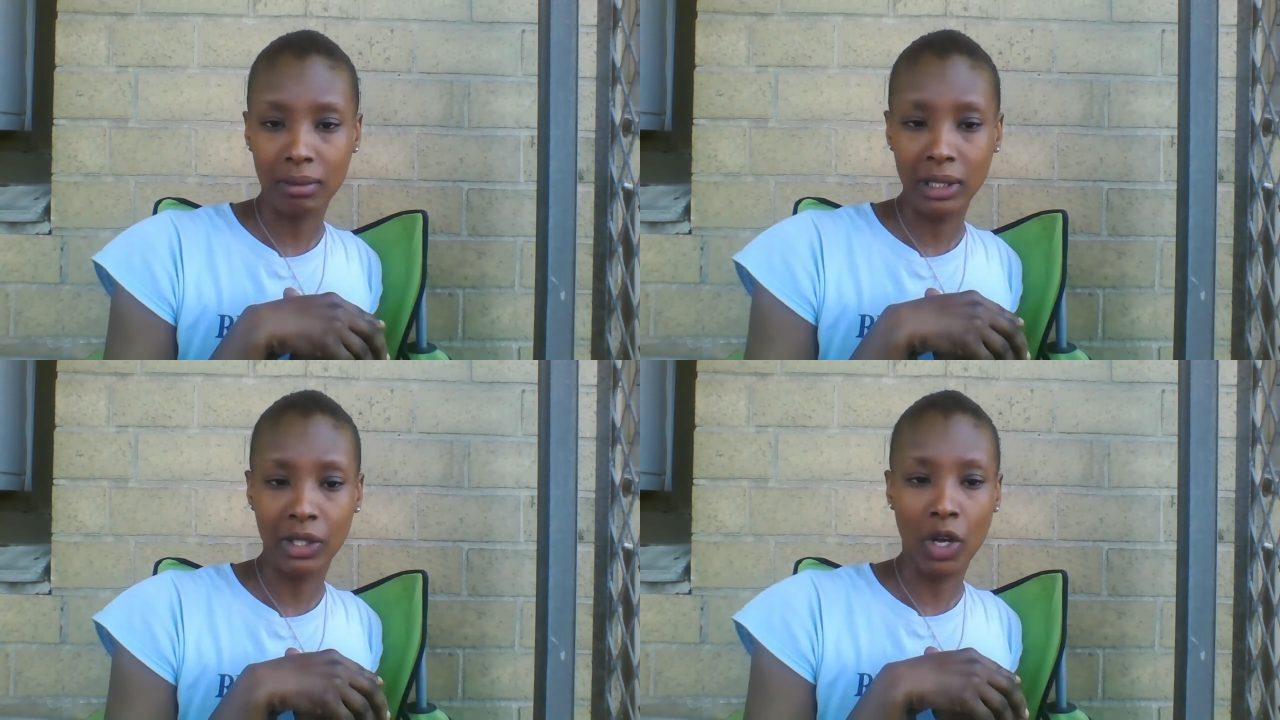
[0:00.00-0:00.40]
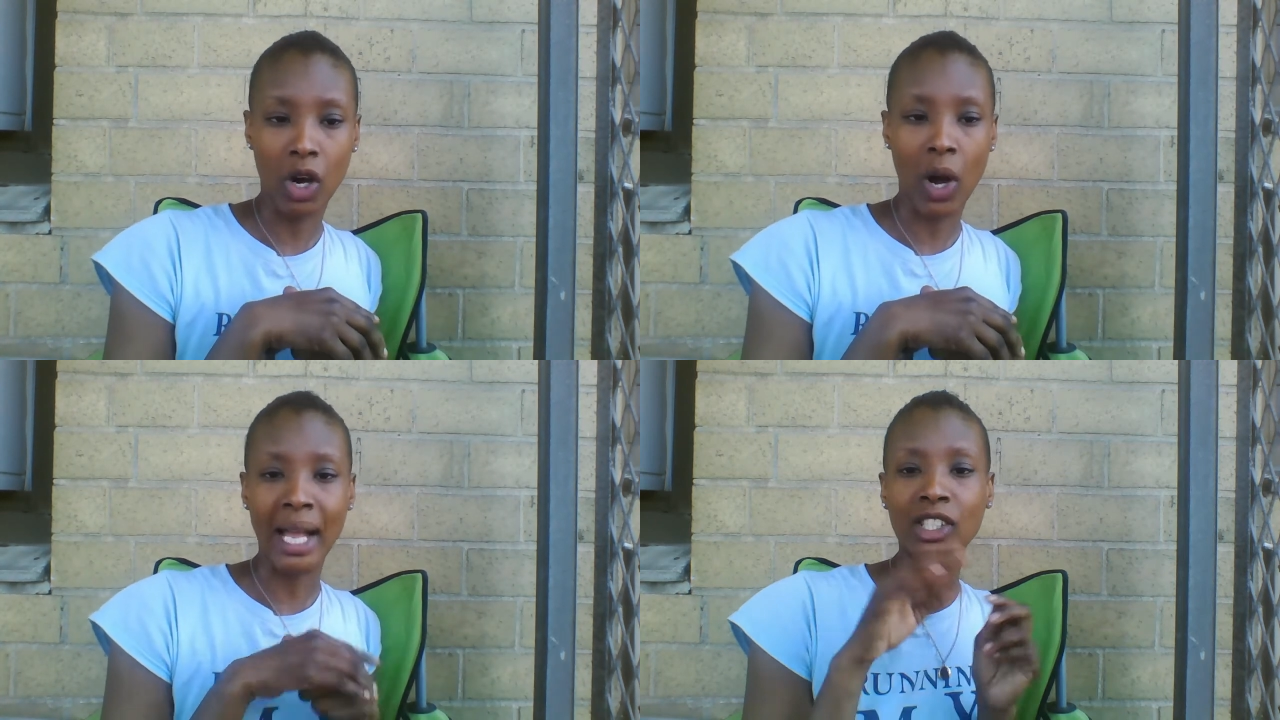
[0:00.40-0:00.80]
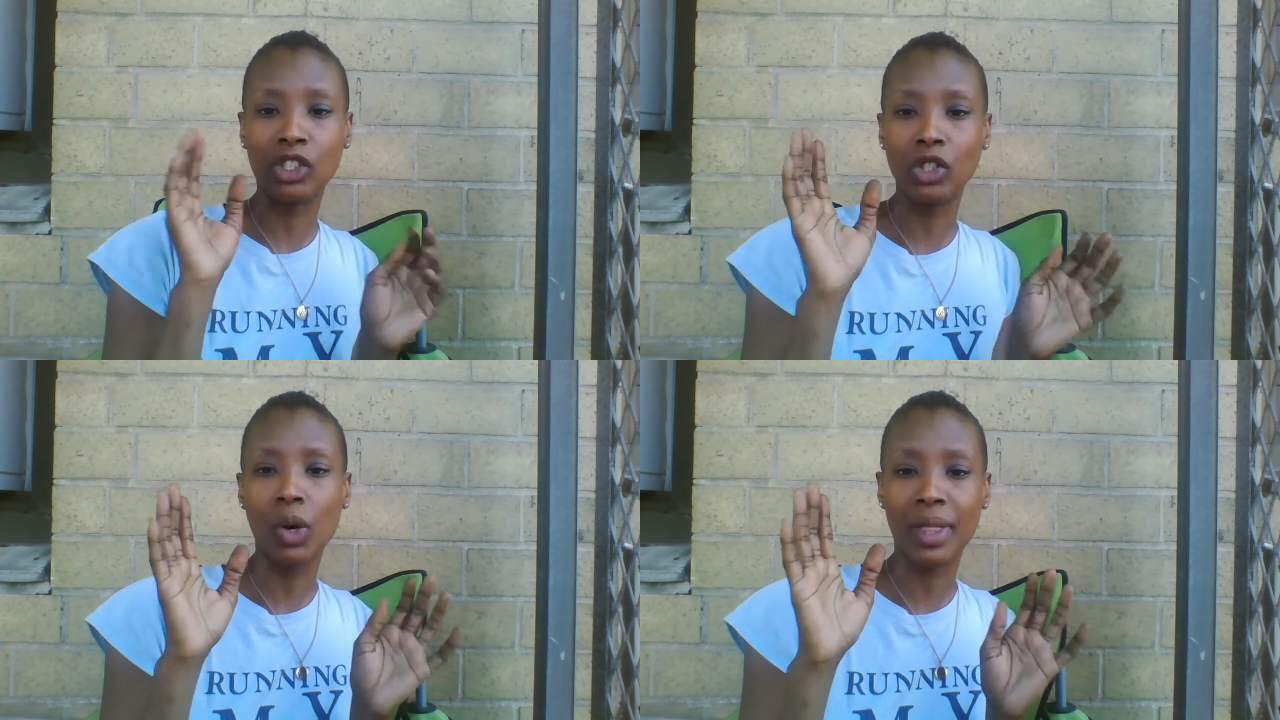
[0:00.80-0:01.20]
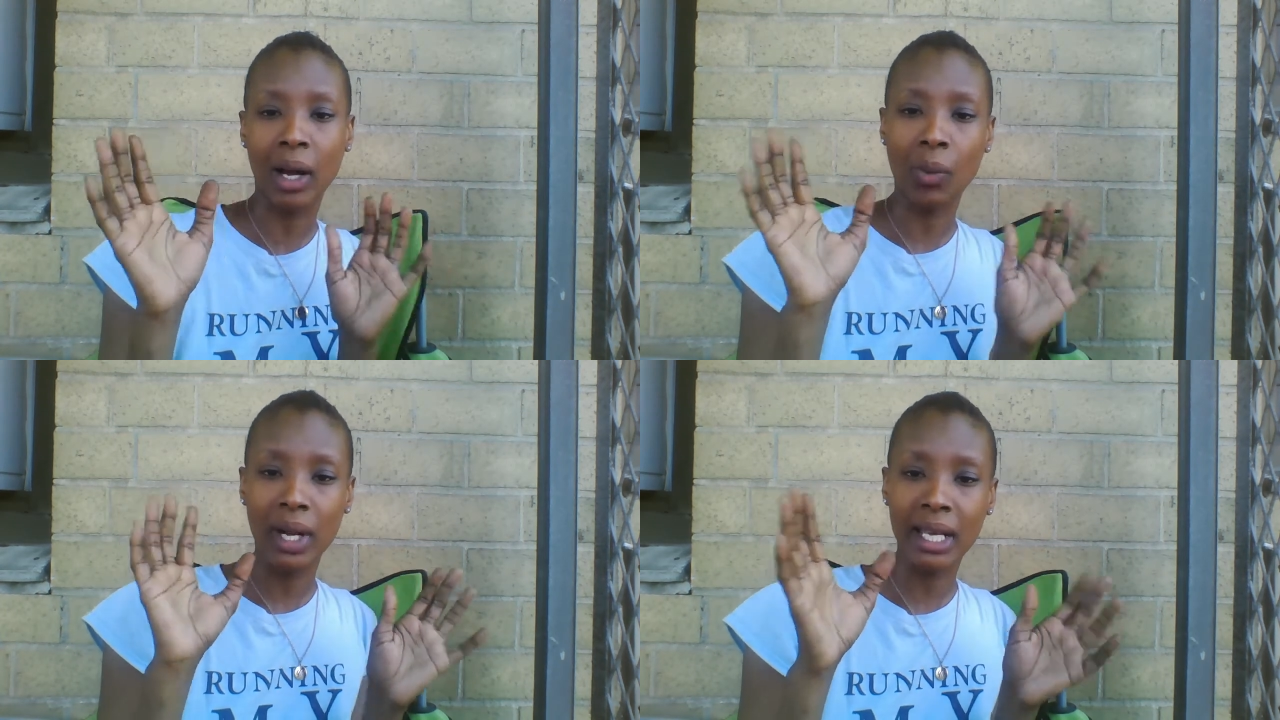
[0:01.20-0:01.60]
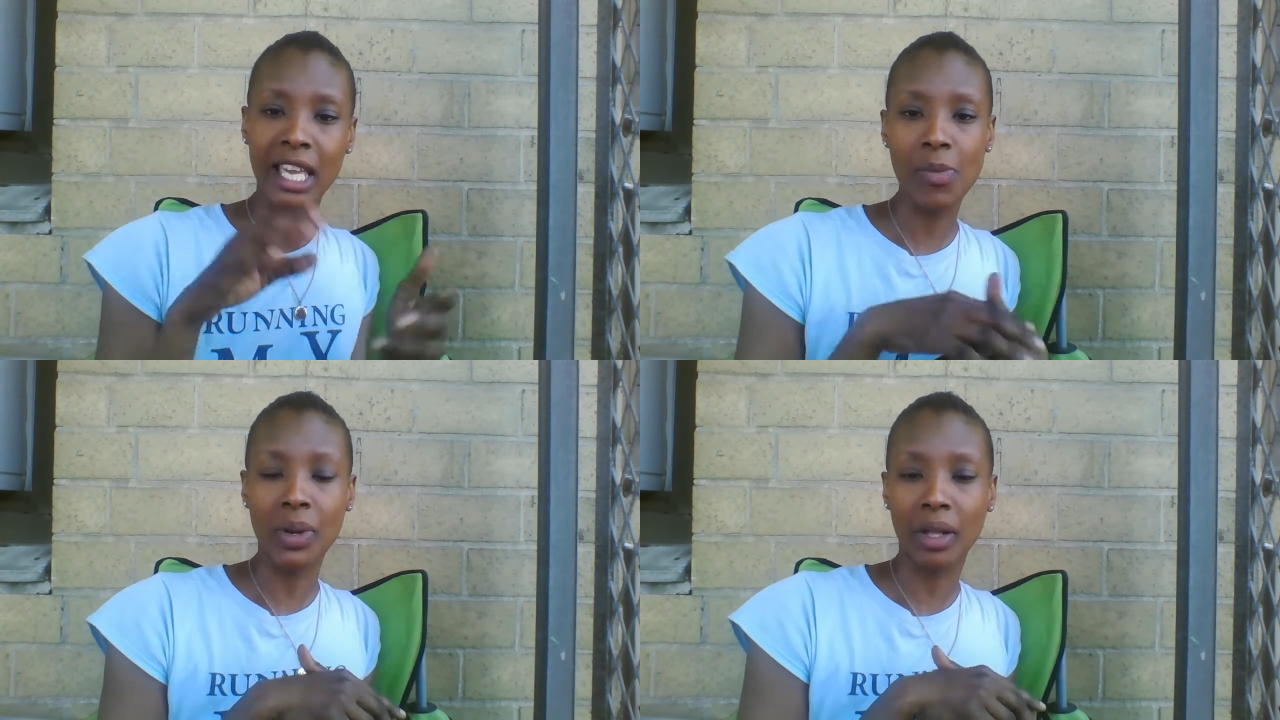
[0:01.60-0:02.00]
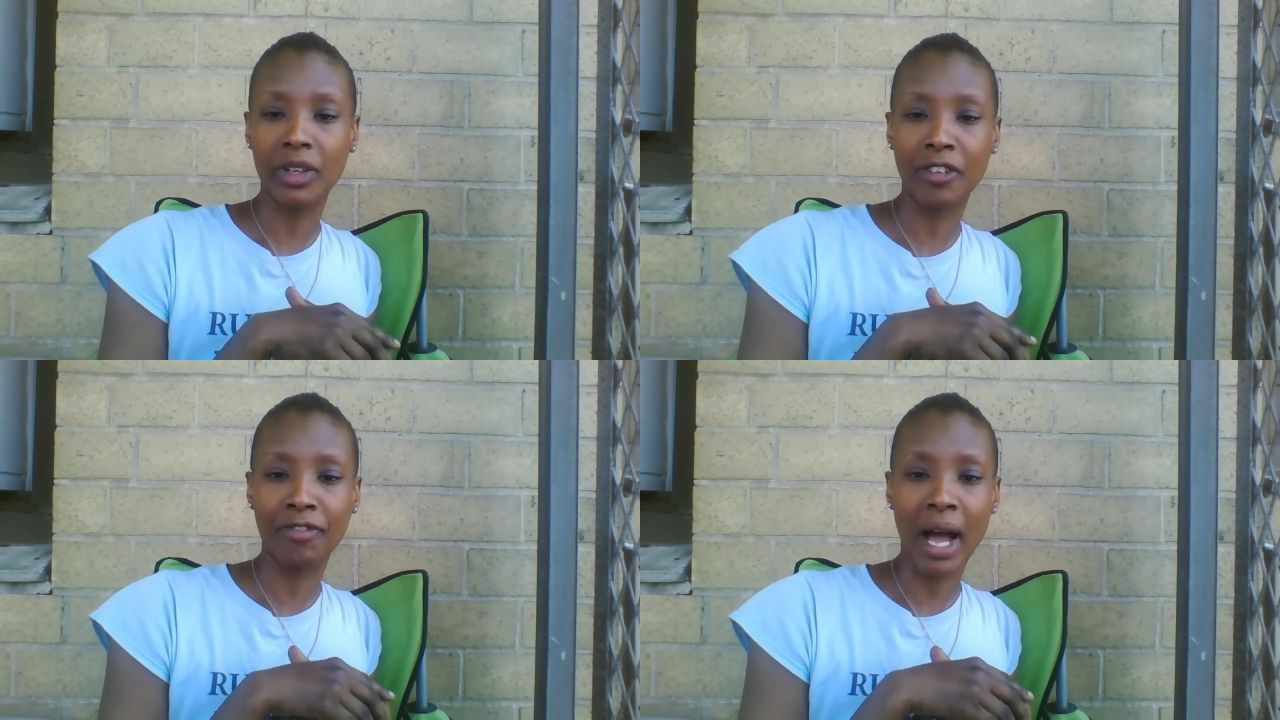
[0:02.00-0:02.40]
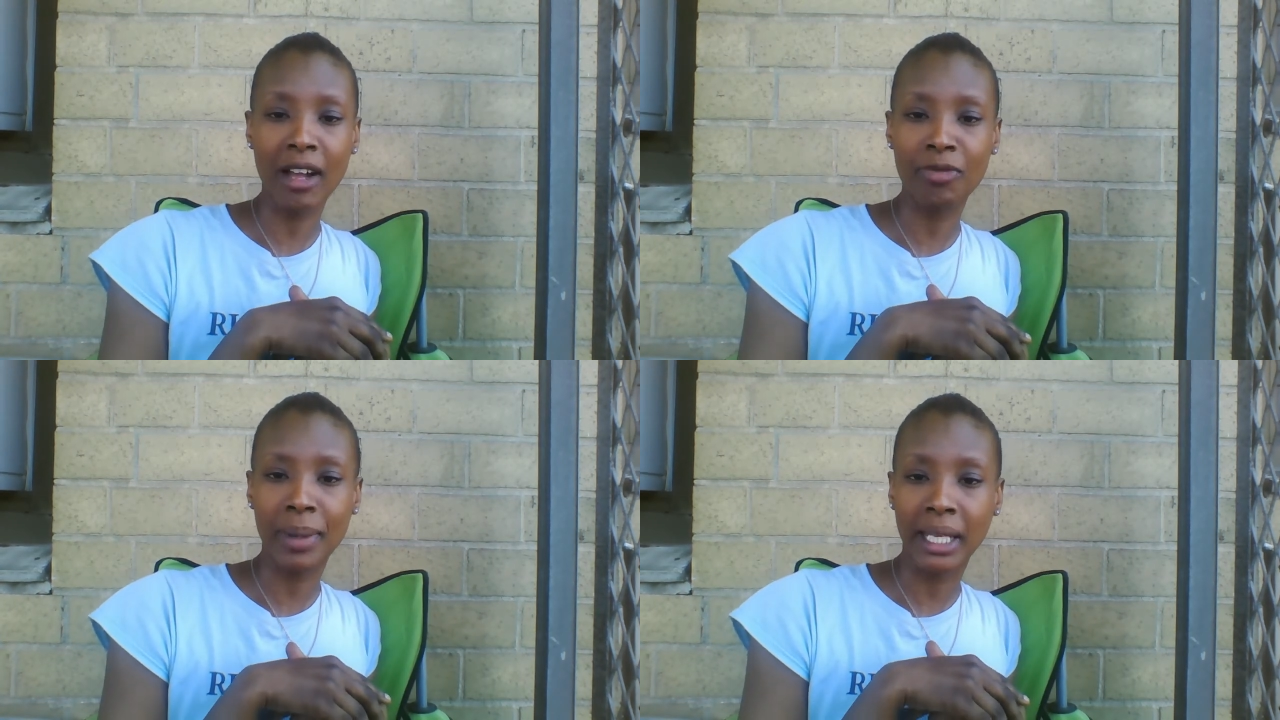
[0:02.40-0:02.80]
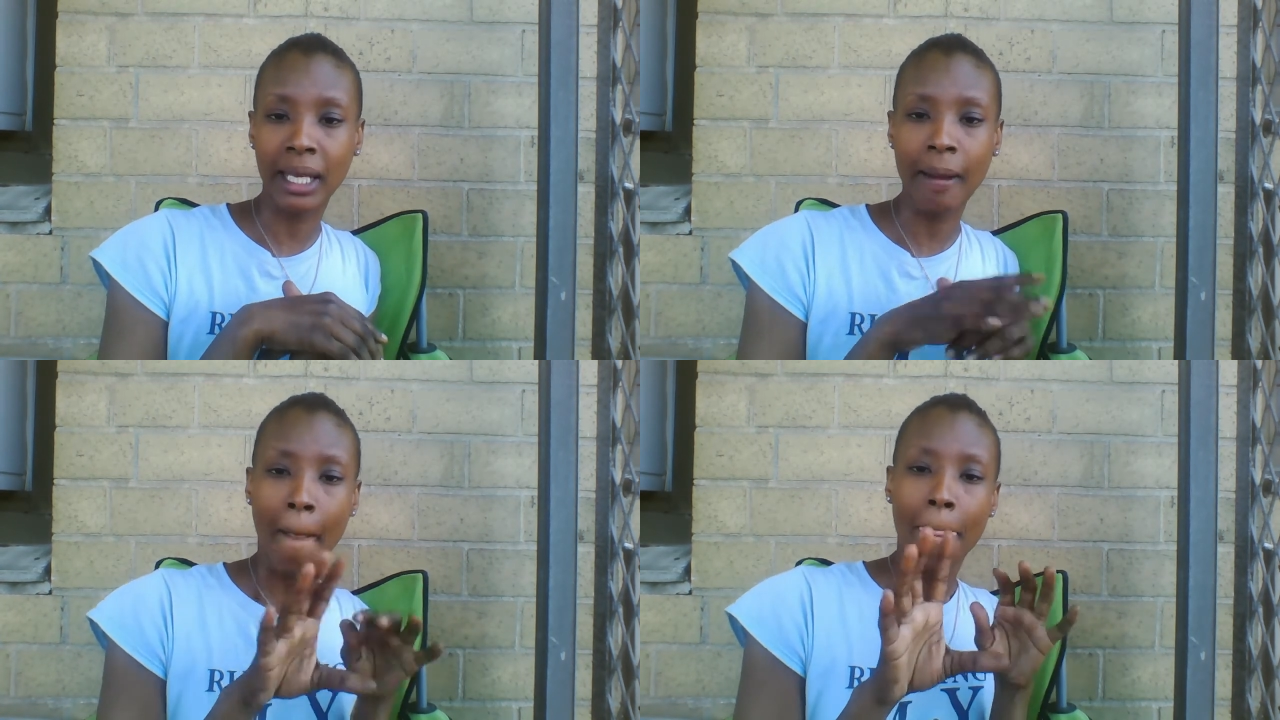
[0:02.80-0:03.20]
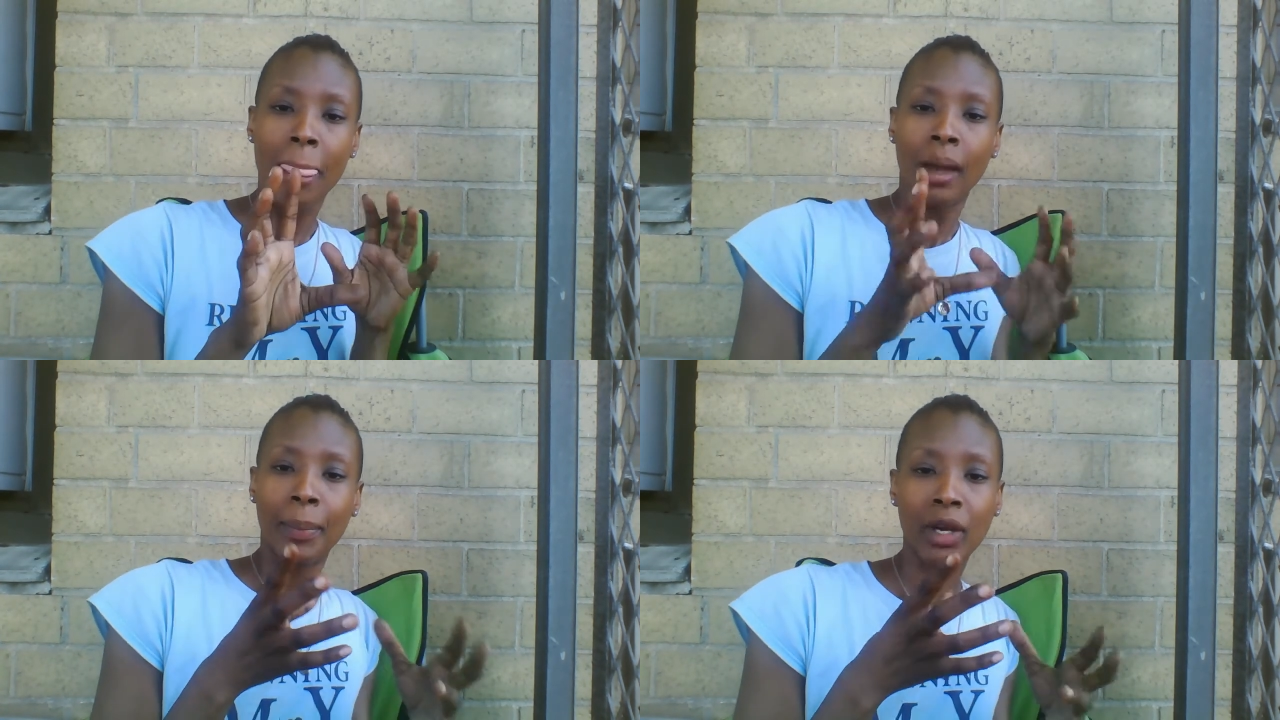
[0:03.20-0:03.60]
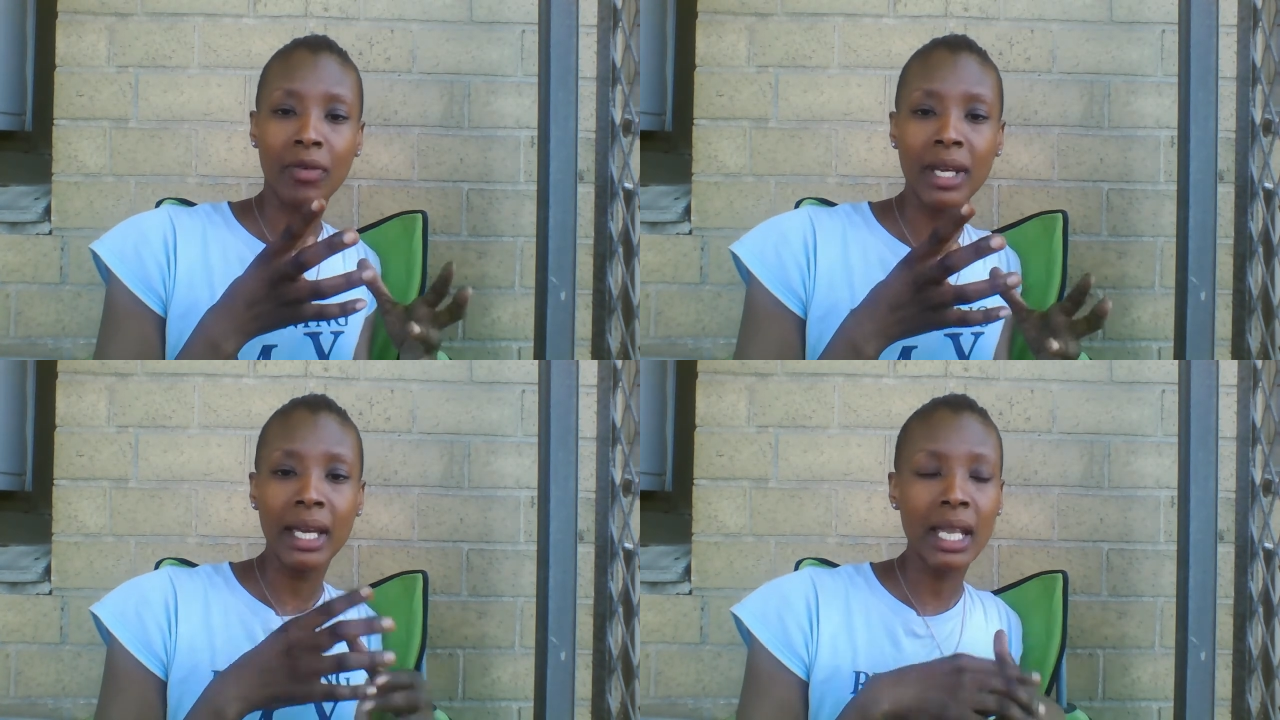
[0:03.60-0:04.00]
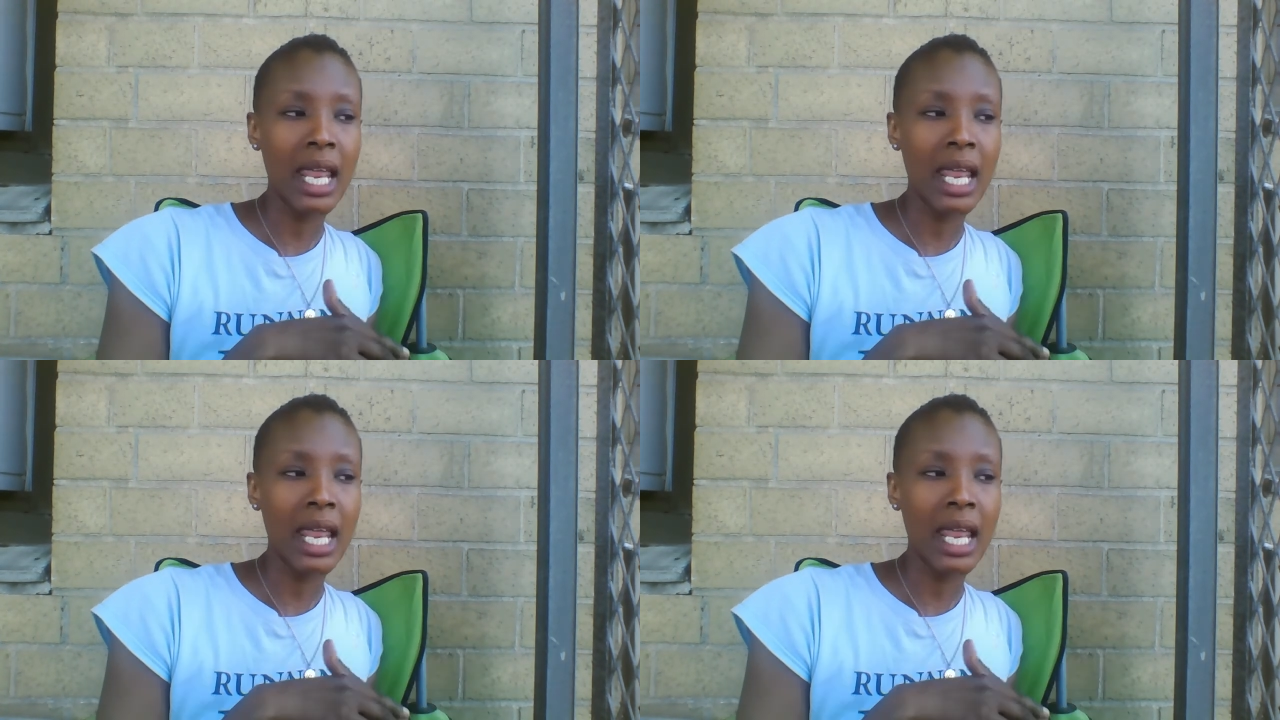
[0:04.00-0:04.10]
You know, I just know that I want to keep it under the 5-minute period.